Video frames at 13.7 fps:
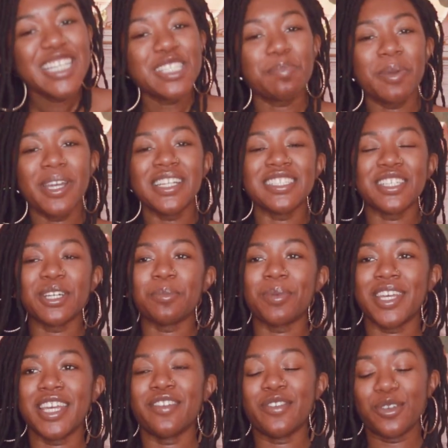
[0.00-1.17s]
Spirit is going to be
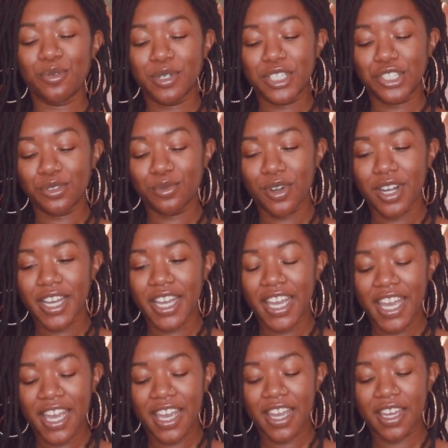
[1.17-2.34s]
giving you what you want.
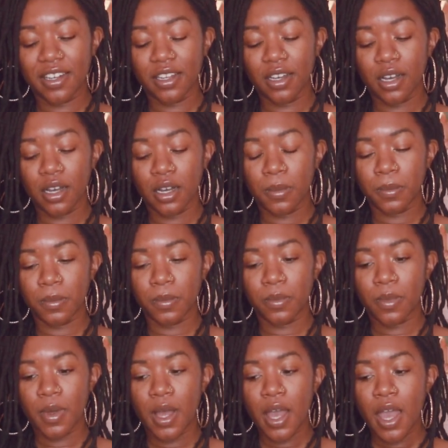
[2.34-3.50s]
And
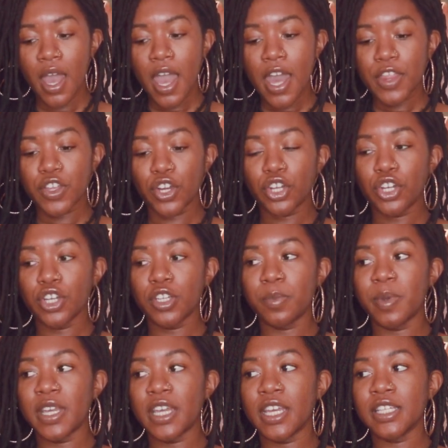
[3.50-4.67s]
there could
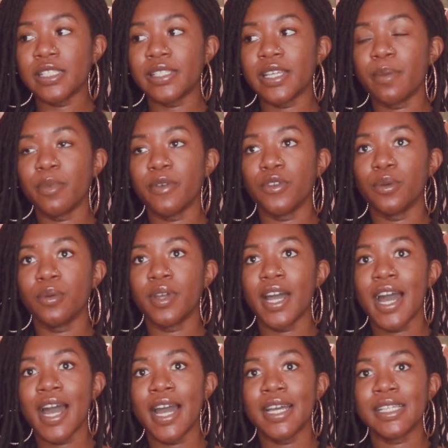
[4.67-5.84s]
be some of you
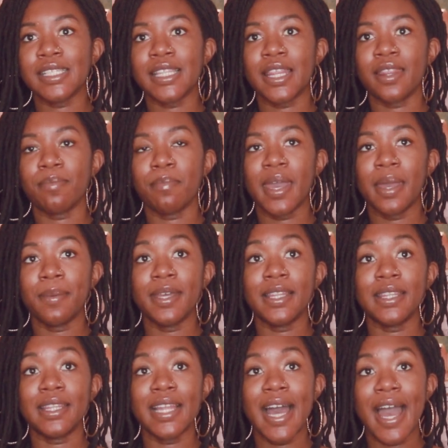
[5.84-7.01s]
guys maybe
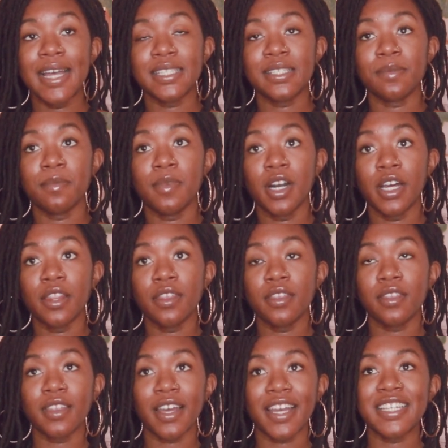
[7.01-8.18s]
last month,
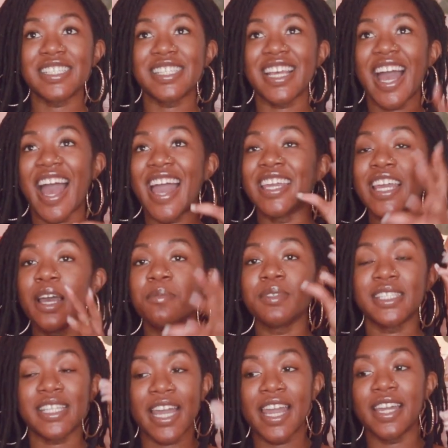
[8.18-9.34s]
because I kept
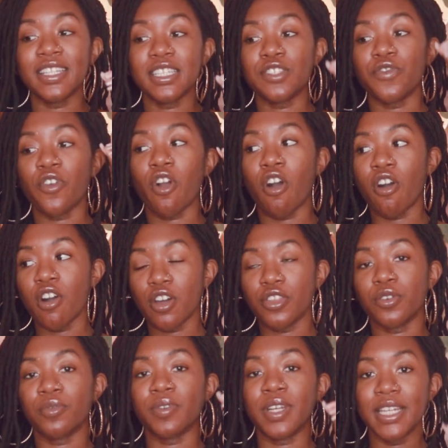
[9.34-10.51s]
saying this for all of
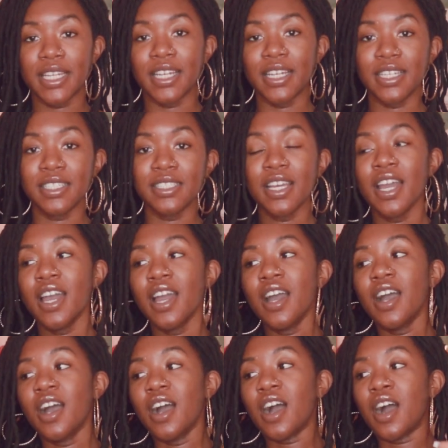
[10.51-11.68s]
the readings.
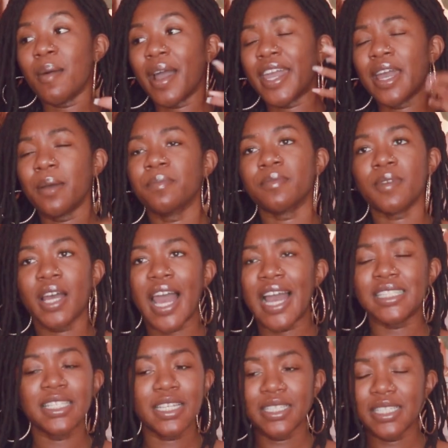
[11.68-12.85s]
I kept
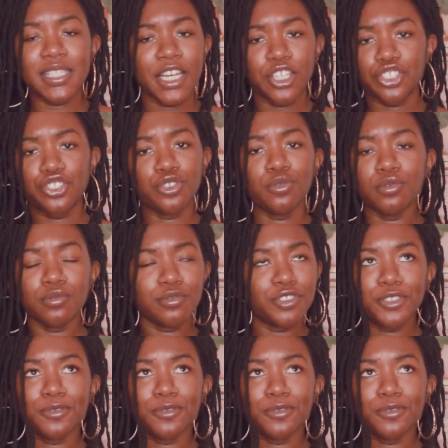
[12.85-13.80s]
accidentally saying June.